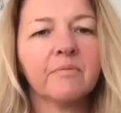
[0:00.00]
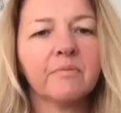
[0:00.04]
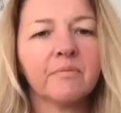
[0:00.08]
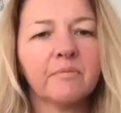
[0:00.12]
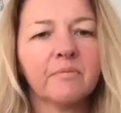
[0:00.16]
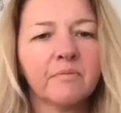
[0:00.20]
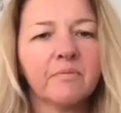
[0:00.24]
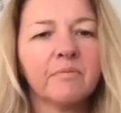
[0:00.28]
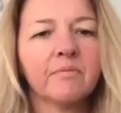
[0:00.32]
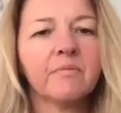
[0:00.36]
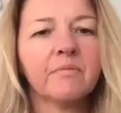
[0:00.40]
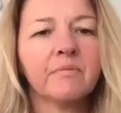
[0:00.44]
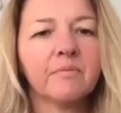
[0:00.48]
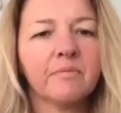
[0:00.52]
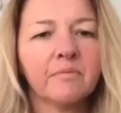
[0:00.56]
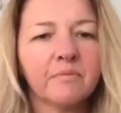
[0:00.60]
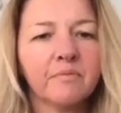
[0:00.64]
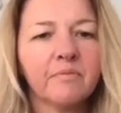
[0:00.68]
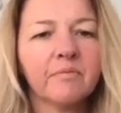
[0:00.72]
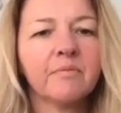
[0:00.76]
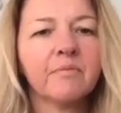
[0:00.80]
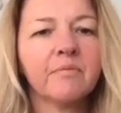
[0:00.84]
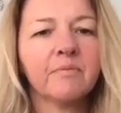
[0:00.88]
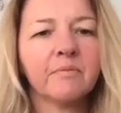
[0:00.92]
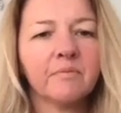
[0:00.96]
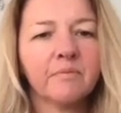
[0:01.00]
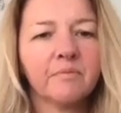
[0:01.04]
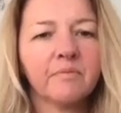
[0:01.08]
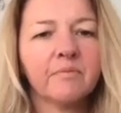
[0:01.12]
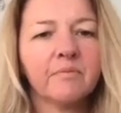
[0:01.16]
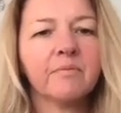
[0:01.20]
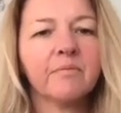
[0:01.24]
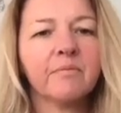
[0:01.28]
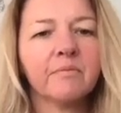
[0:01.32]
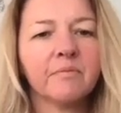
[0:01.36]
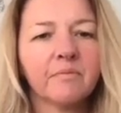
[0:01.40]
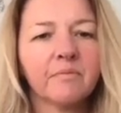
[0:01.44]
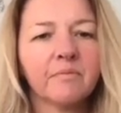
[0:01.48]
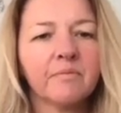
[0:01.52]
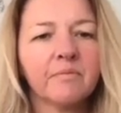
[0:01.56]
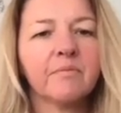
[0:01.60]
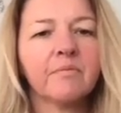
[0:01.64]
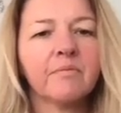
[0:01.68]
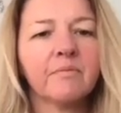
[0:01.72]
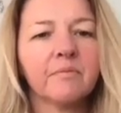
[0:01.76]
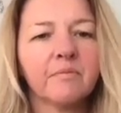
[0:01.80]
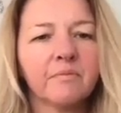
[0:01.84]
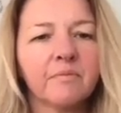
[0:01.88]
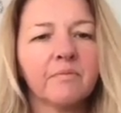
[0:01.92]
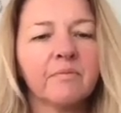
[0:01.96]

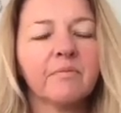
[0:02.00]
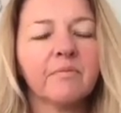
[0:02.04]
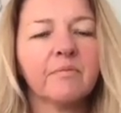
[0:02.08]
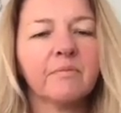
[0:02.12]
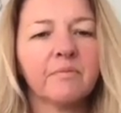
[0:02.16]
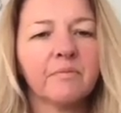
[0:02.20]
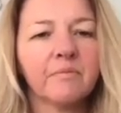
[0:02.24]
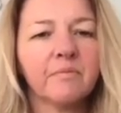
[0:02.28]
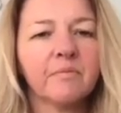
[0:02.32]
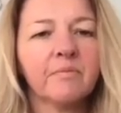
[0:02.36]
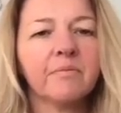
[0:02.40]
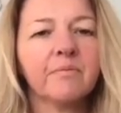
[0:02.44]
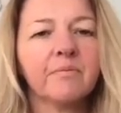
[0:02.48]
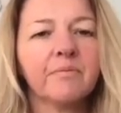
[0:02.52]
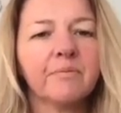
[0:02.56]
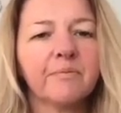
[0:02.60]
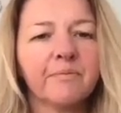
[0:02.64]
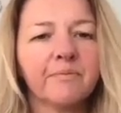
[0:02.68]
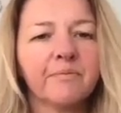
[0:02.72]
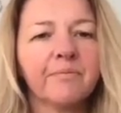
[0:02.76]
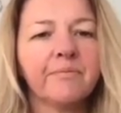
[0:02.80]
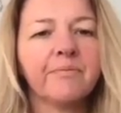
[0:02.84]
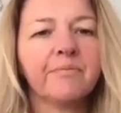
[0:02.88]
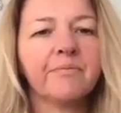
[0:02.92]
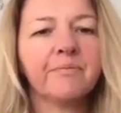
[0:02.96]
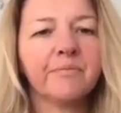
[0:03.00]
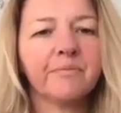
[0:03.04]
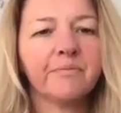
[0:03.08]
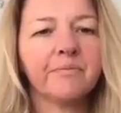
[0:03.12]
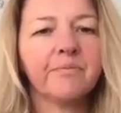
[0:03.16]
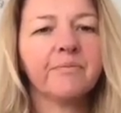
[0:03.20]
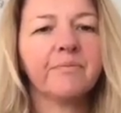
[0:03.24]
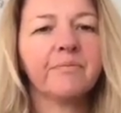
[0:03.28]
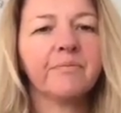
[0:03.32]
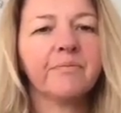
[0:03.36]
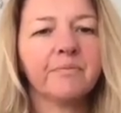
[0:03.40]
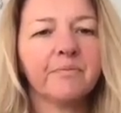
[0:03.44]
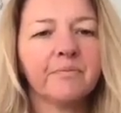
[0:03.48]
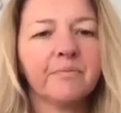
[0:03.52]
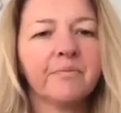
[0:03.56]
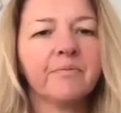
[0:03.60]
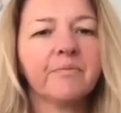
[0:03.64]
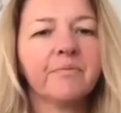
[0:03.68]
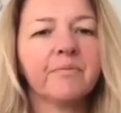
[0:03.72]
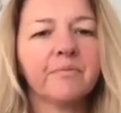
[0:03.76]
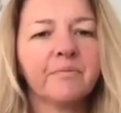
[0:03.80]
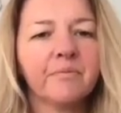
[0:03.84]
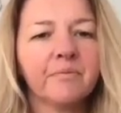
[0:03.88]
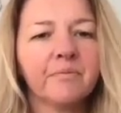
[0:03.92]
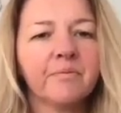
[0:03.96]

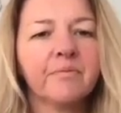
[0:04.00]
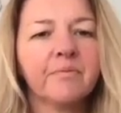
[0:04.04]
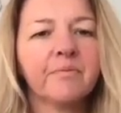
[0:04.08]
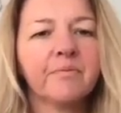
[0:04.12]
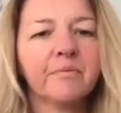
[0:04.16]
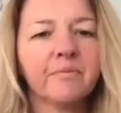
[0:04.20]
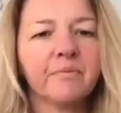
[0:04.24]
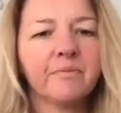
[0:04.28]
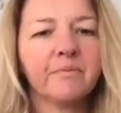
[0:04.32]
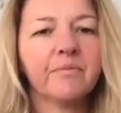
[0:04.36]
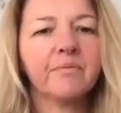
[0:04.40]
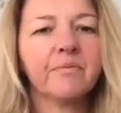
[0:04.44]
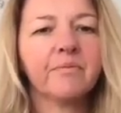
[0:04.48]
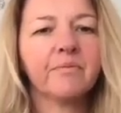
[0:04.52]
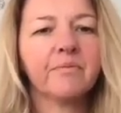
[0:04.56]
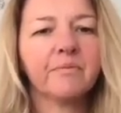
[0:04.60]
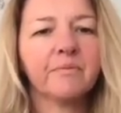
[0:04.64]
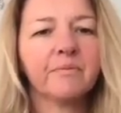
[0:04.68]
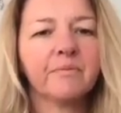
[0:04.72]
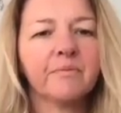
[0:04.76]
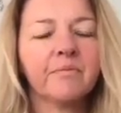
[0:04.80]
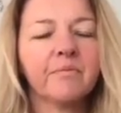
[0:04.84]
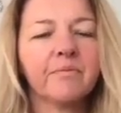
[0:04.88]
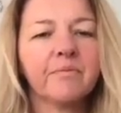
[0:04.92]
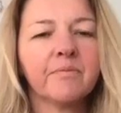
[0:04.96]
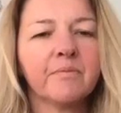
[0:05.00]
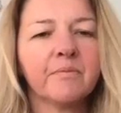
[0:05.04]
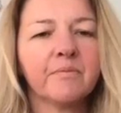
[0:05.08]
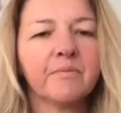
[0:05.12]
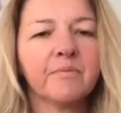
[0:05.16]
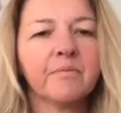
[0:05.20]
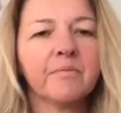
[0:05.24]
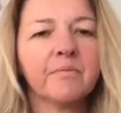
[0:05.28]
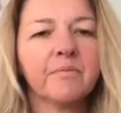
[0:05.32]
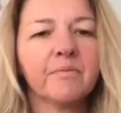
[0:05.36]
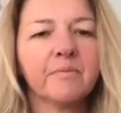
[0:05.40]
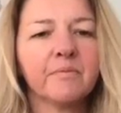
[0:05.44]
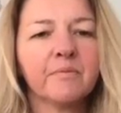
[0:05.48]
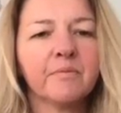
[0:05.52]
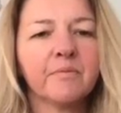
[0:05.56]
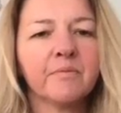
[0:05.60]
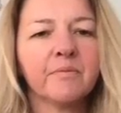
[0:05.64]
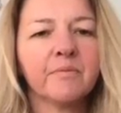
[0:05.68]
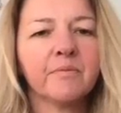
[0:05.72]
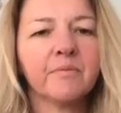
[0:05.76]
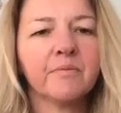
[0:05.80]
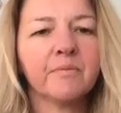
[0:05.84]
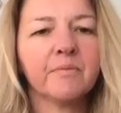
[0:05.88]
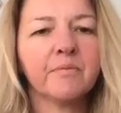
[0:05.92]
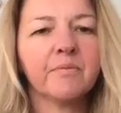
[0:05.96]

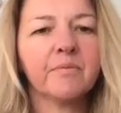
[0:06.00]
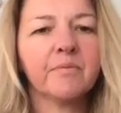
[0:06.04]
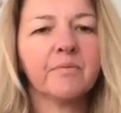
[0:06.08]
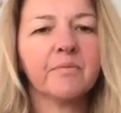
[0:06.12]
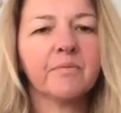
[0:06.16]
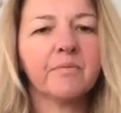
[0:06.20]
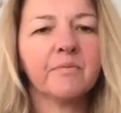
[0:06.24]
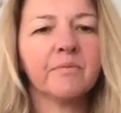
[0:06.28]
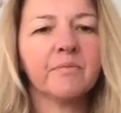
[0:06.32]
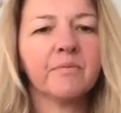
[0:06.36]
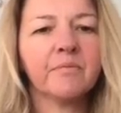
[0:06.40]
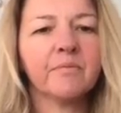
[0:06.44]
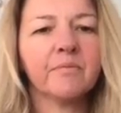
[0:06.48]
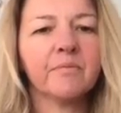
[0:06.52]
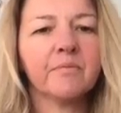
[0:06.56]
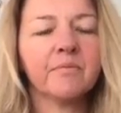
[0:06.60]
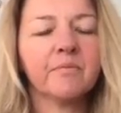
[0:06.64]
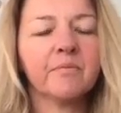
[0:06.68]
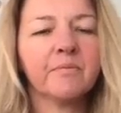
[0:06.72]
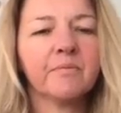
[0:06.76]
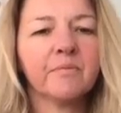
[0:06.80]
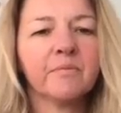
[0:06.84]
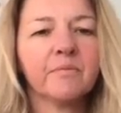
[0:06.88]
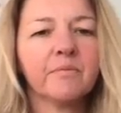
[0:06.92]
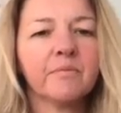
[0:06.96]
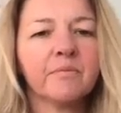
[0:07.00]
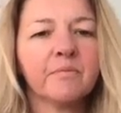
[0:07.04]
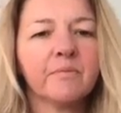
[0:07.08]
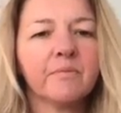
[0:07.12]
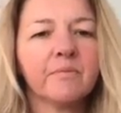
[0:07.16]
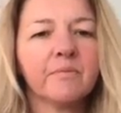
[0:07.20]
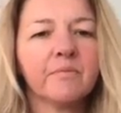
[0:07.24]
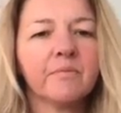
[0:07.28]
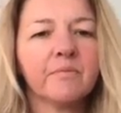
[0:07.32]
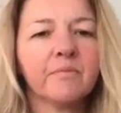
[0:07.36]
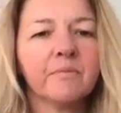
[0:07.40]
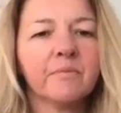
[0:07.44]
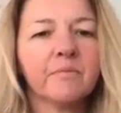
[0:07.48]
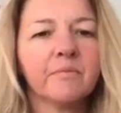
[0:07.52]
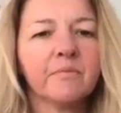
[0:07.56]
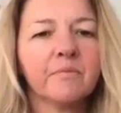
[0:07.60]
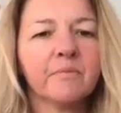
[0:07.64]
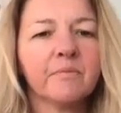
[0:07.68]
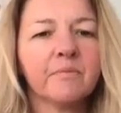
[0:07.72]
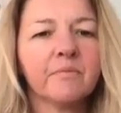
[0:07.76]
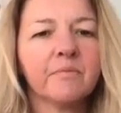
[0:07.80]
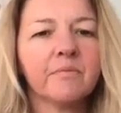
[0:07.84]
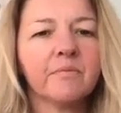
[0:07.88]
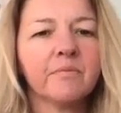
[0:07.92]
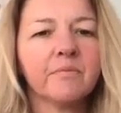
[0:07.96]
[no speech]